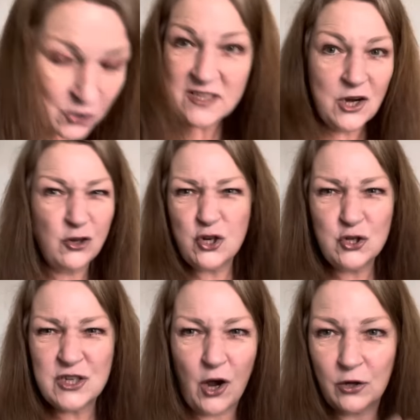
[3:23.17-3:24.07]
it's not
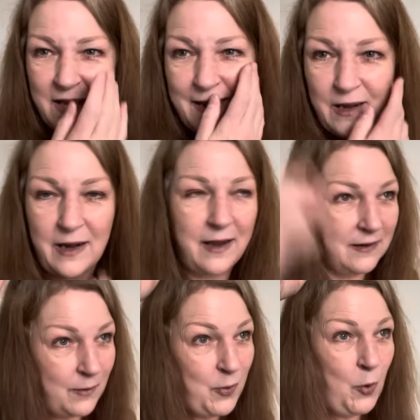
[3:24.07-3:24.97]
just all decorating.
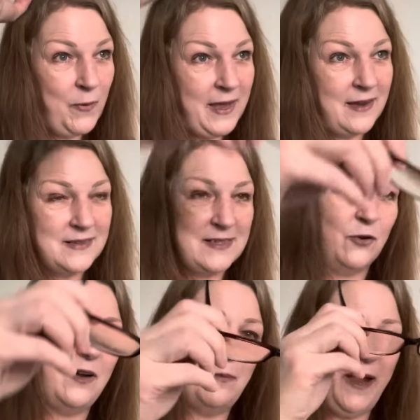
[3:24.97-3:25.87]
Let me put my gigs on
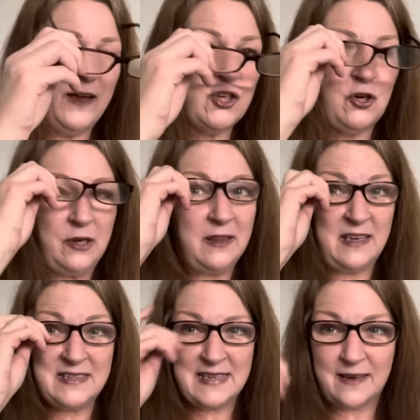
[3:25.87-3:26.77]
and I'll be able to show you
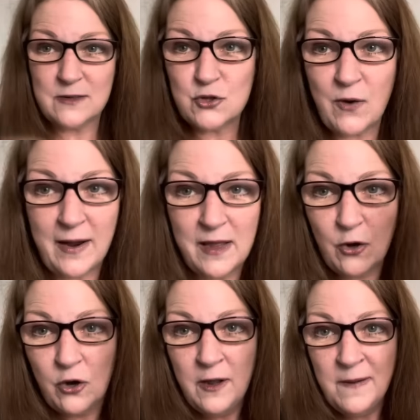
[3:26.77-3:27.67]
these things. Right,
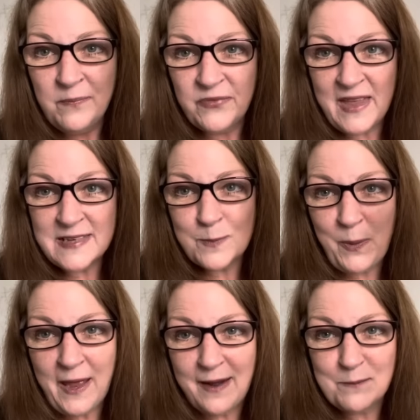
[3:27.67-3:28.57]
yo. This
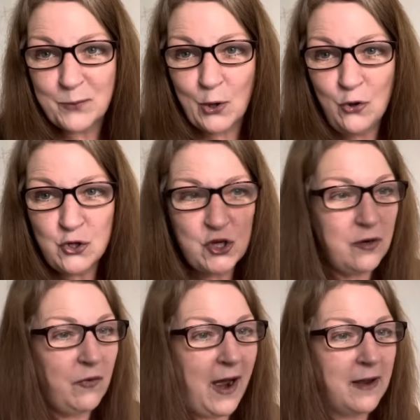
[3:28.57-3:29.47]
paintbrush,
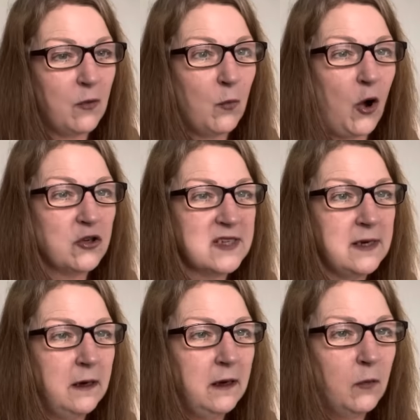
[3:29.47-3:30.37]
right, was
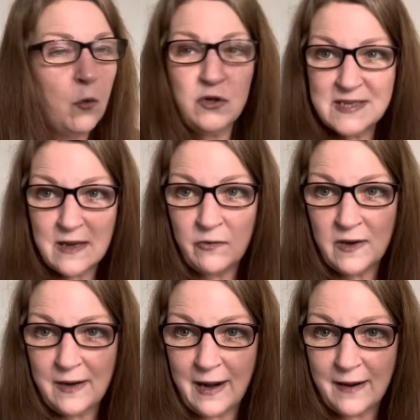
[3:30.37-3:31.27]

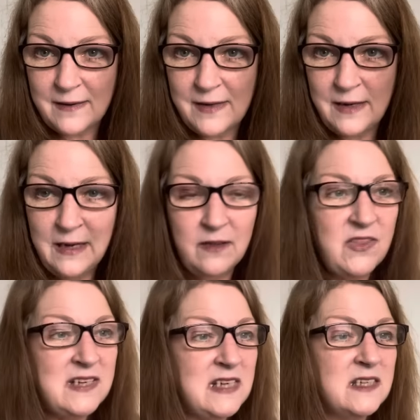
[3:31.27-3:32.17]
£1.79.
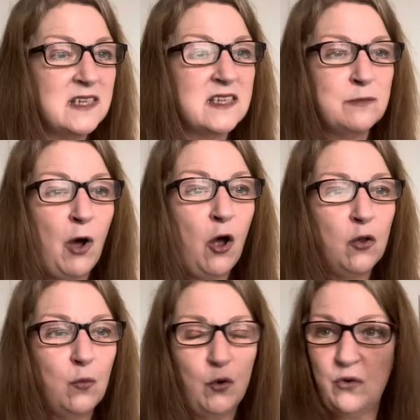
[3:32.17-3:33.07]
This is the
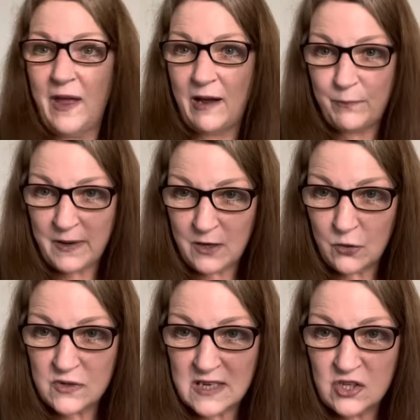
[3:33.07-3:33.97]
small one that I've been
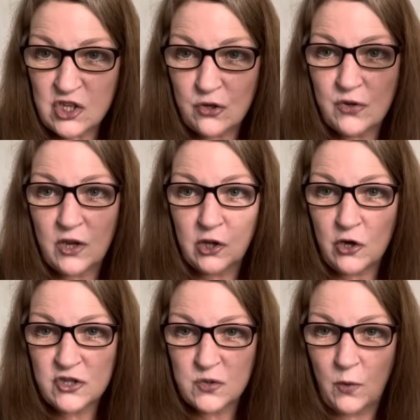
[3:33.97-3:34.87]
using to do the
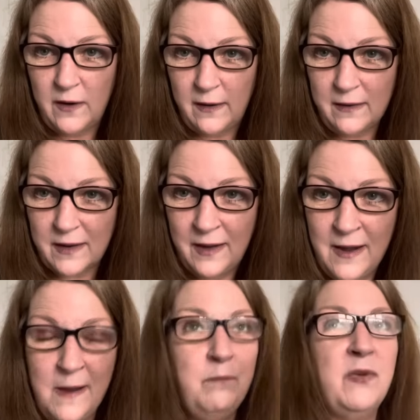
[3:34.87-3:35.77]
gloss work.
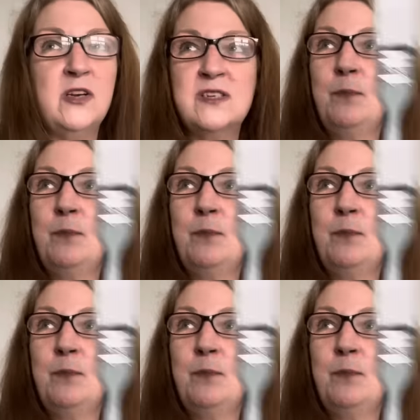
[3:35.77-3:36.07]
Because the